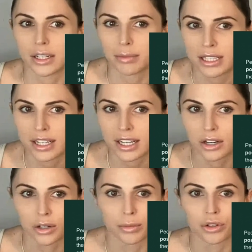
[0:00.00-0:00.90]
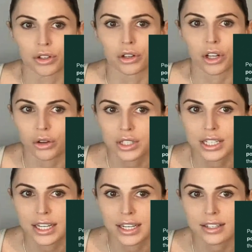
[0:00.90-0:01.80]
intimacy or emotional
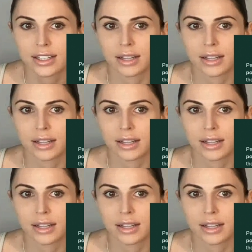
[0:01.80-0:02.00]
closeness.